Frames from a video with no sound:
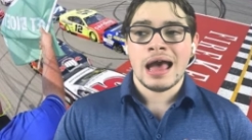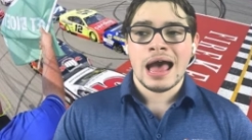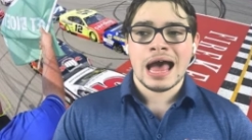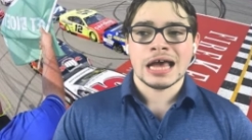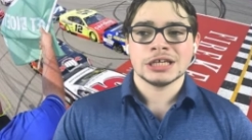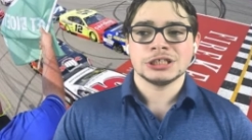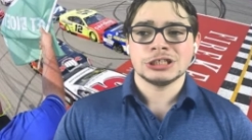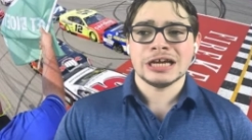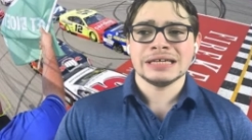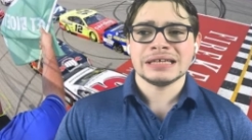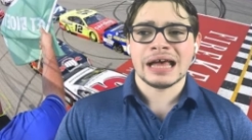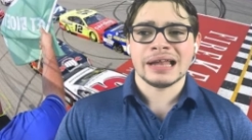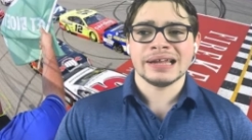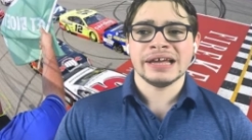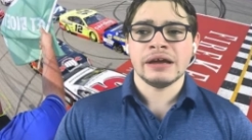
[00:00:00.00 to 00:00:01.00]
as Chase
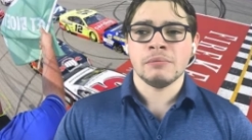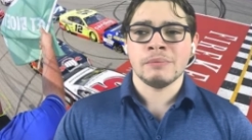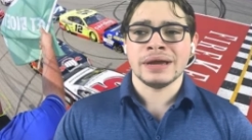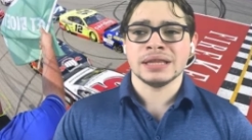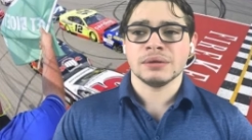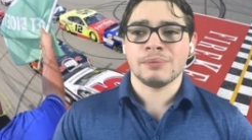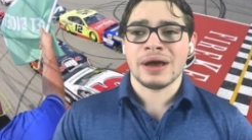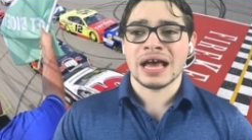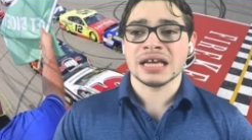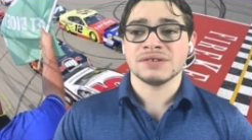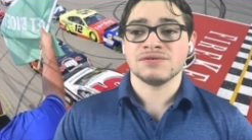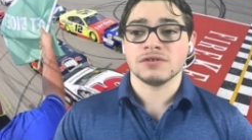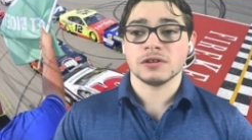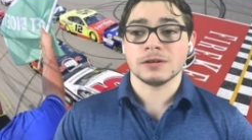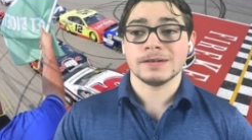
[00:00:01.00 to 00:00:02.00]
Elliott made the pass
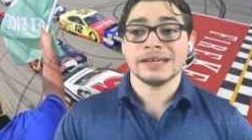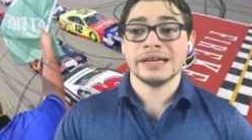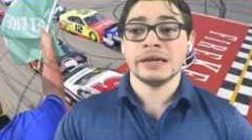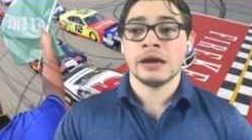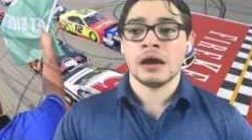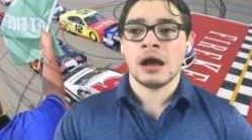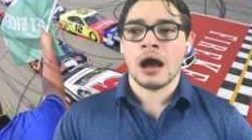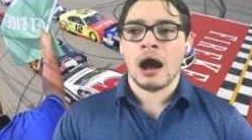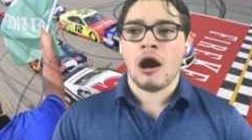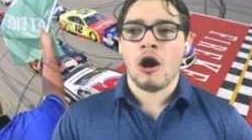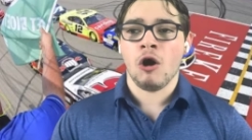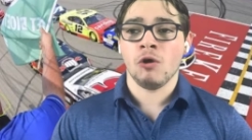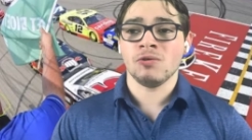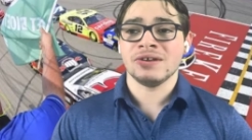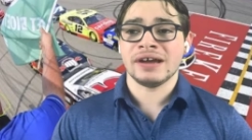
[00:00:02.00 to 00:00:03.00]
for the lead
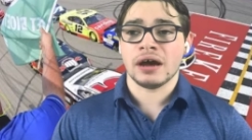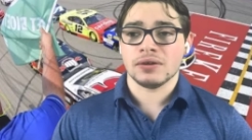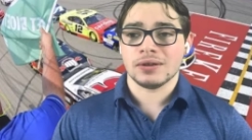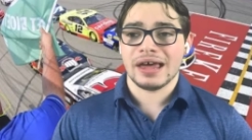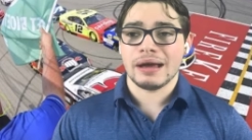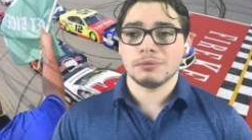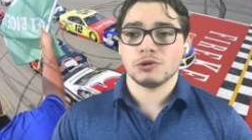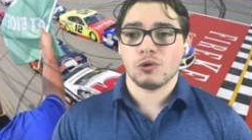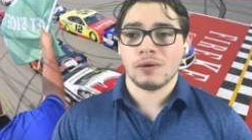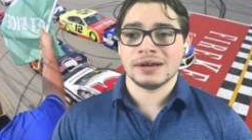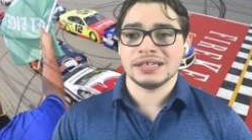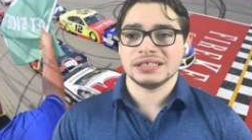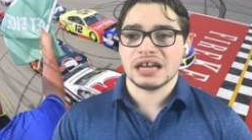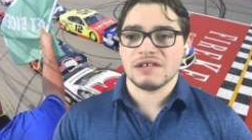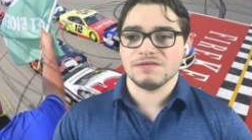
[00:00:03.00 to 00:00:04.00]
only on lap
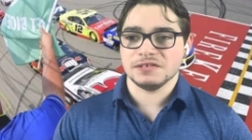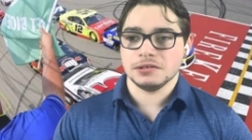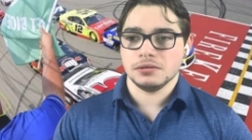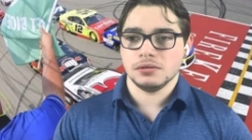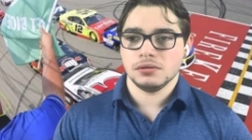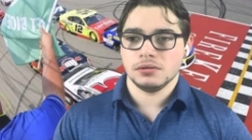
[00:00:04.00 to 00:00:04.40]
27.